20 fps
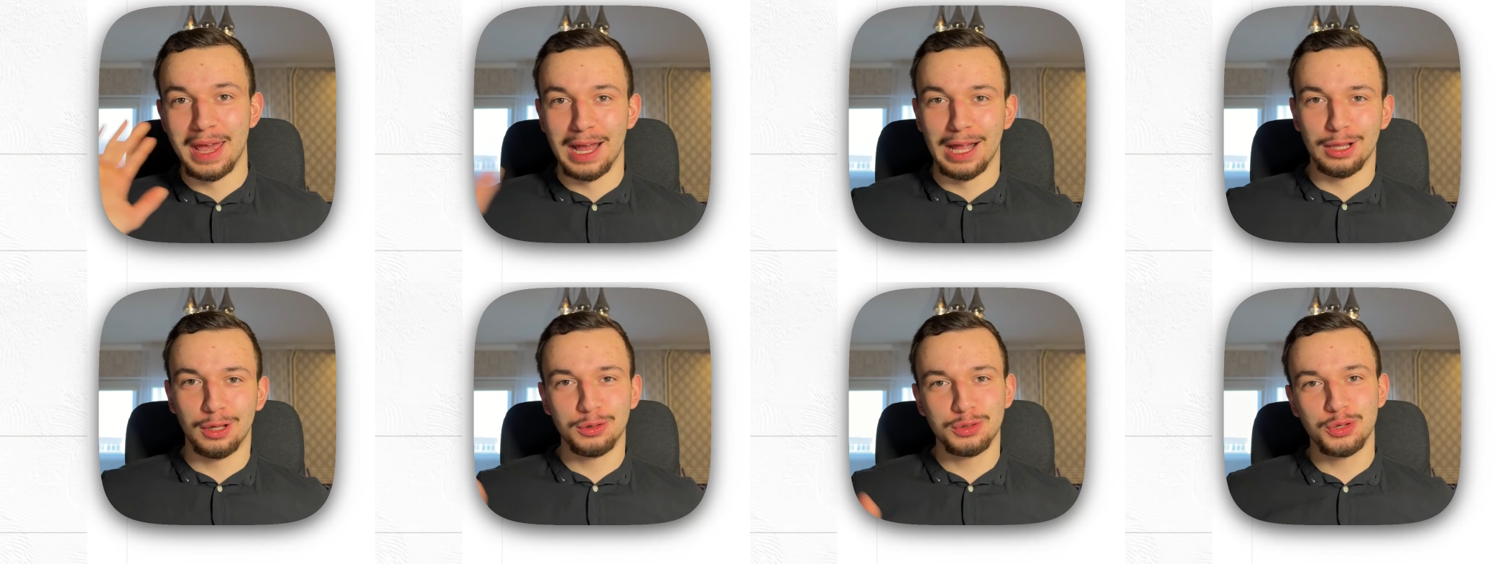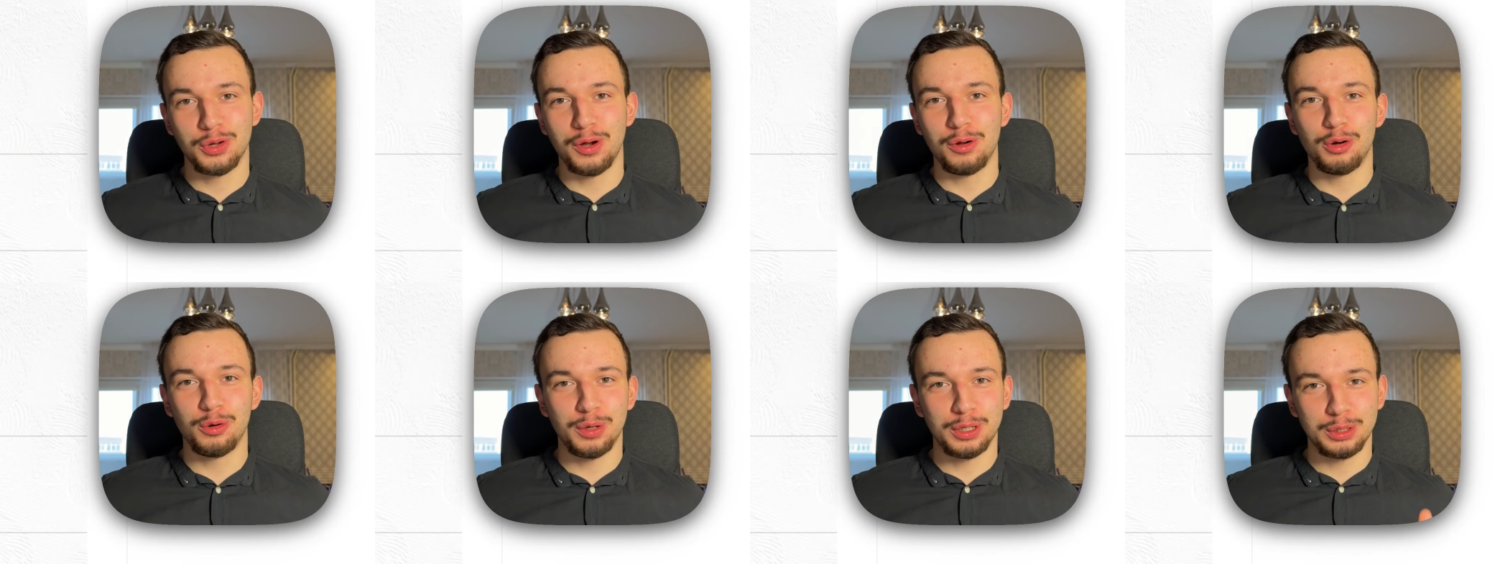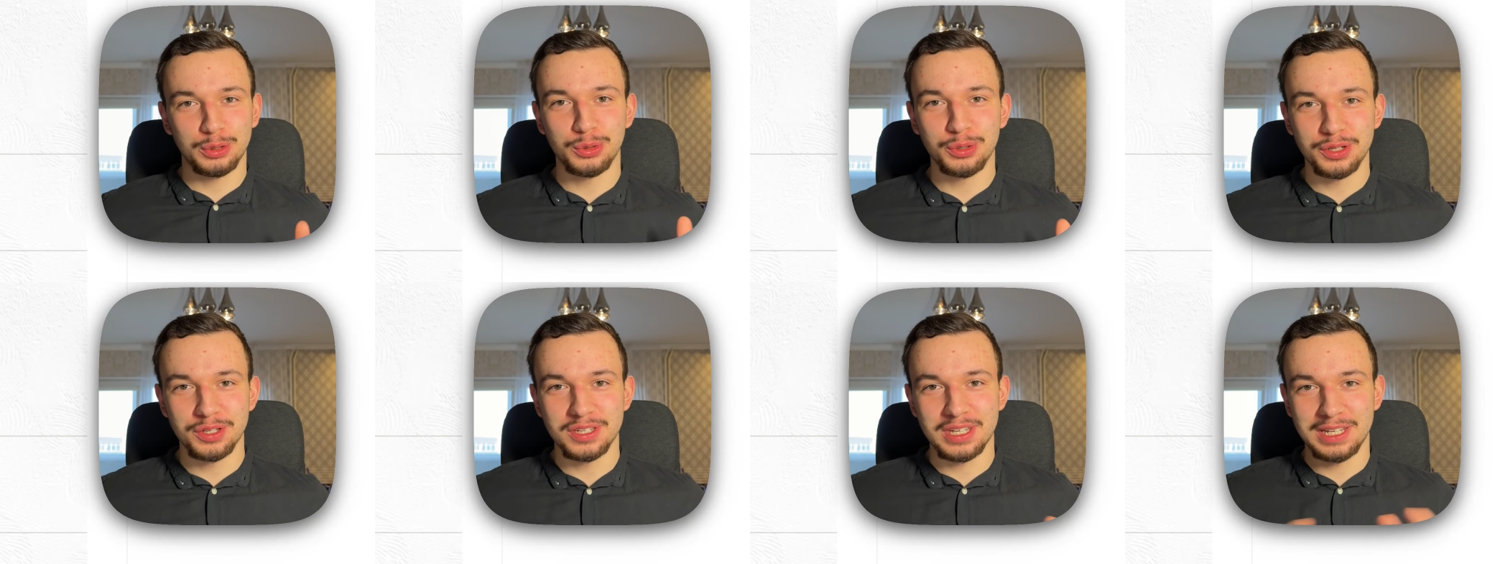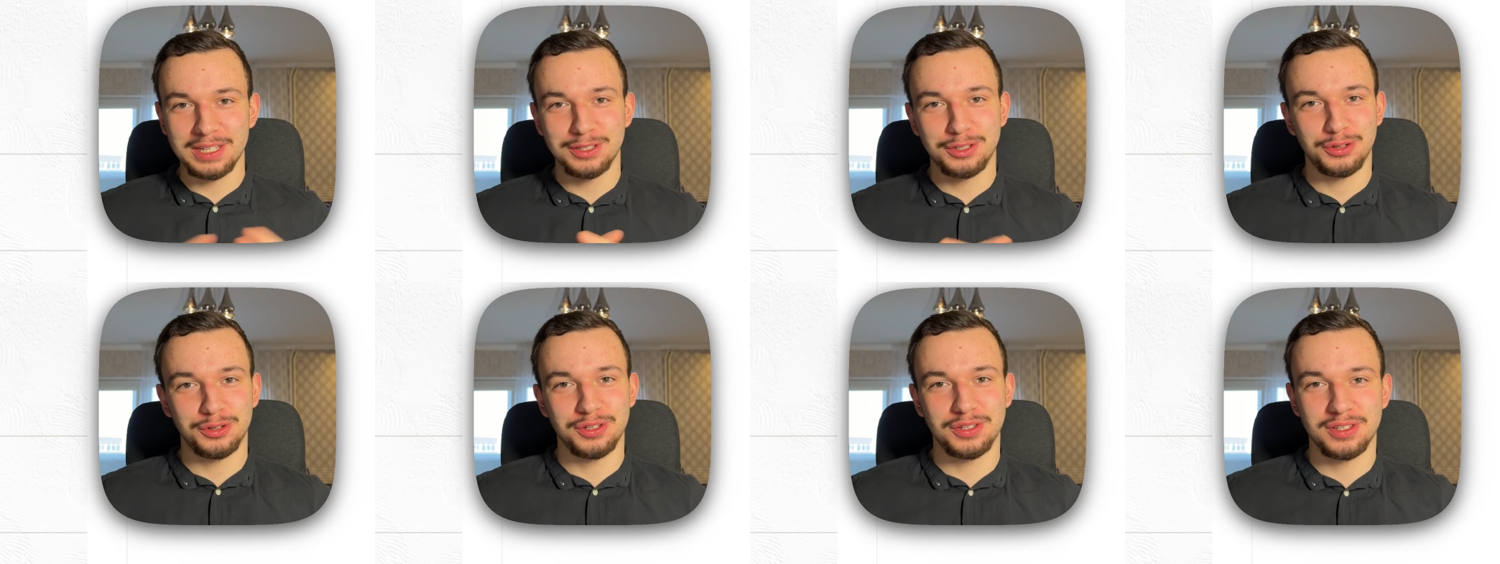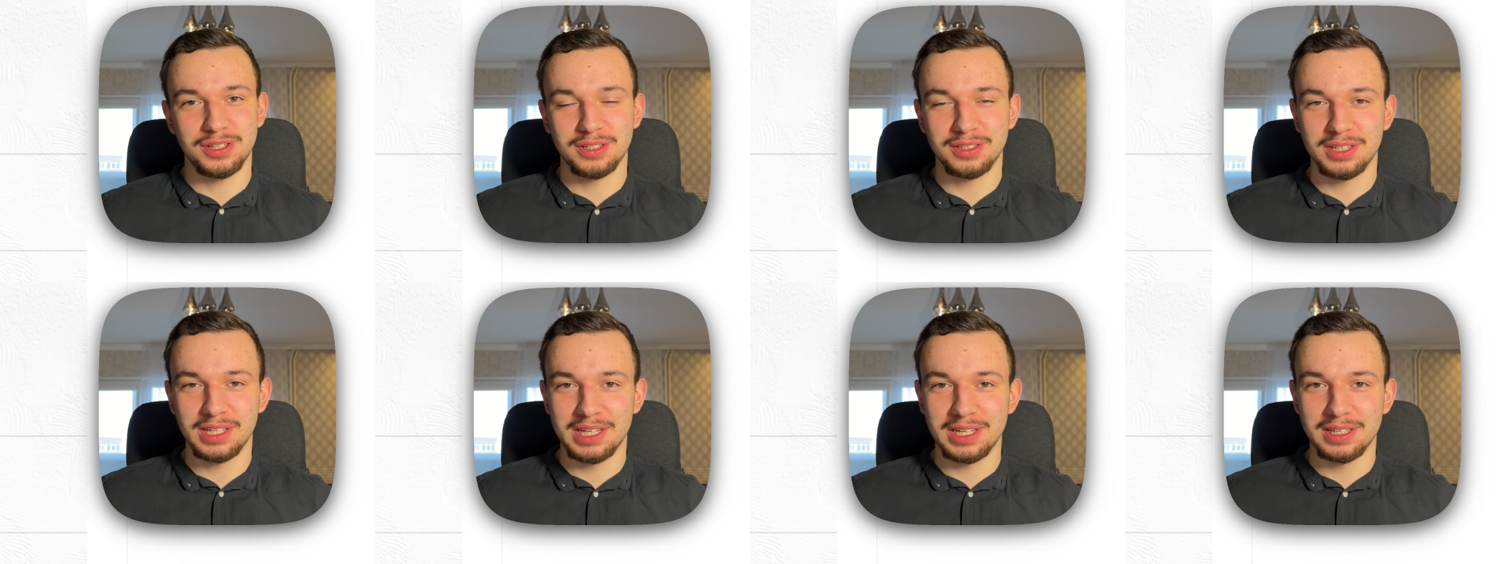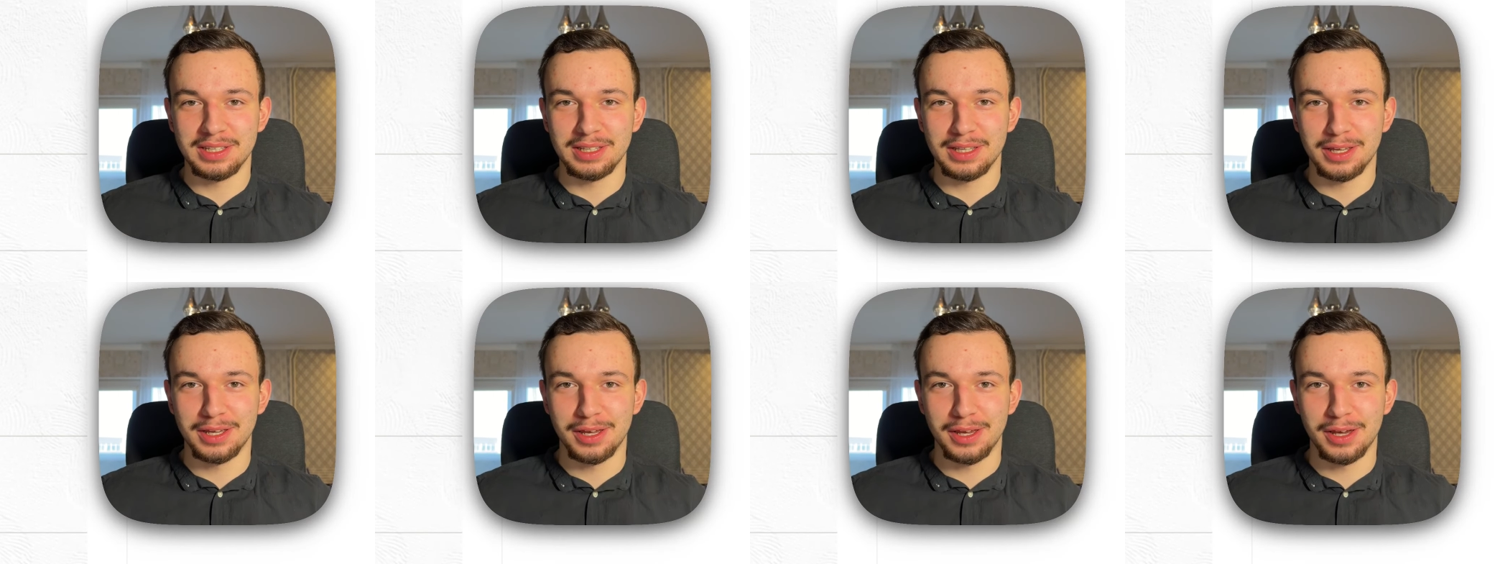Hello to everyone who is interested in